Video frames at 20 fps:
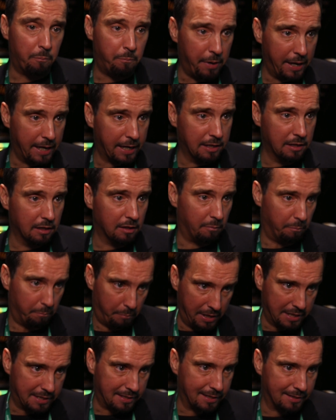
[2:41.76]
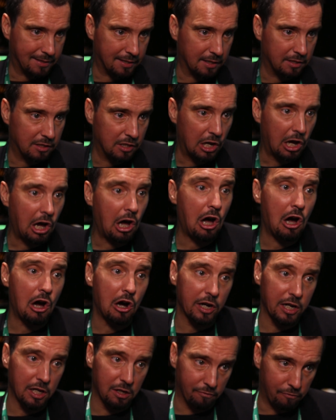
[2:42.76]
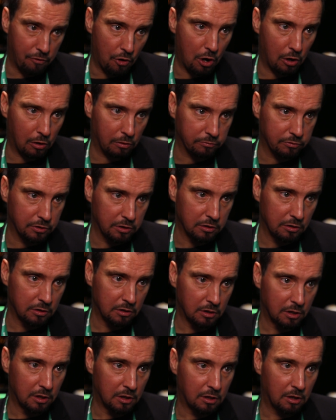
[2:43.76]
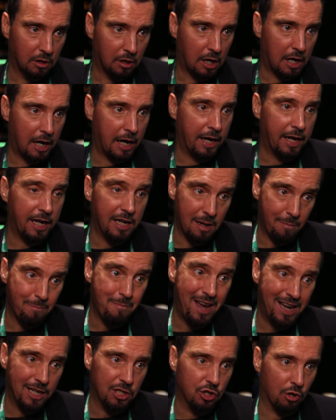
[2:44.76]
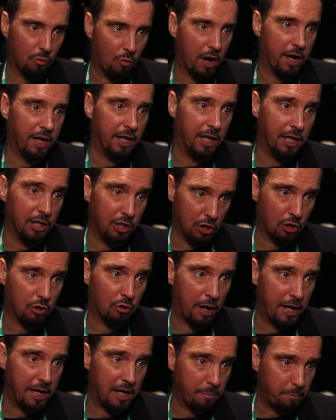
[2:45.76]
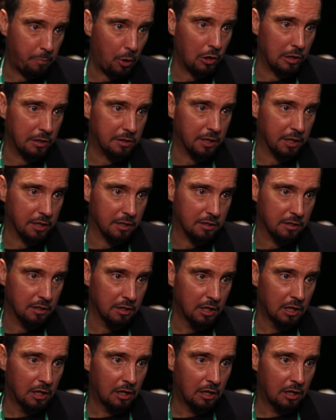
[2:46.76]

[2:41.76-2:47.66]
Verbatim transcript: big businesses are involved in a major way in Ukrainian politics.